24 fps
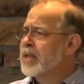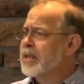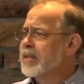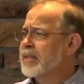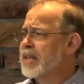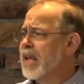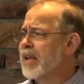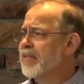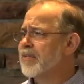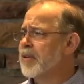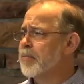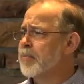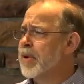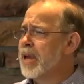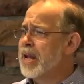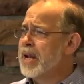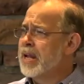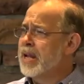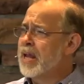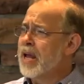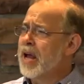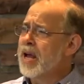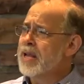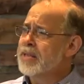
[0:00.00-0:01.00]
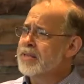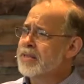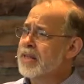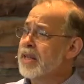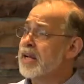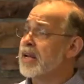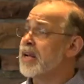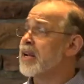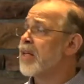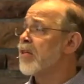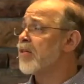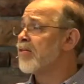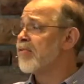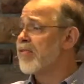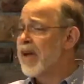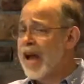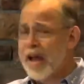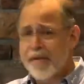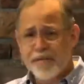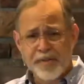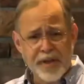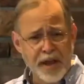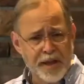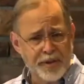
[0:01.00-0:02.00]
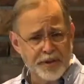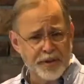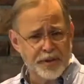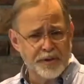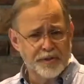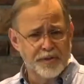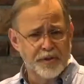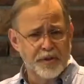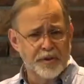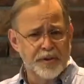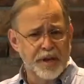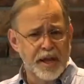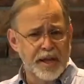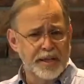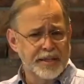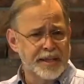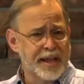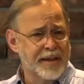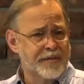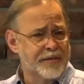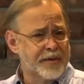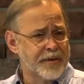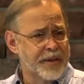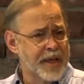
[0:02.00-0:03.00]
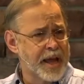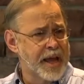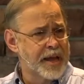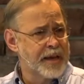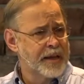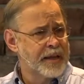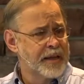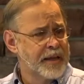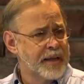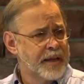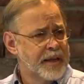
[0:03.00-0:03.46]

saved at Pentecost, then another 5,000 a few days after that.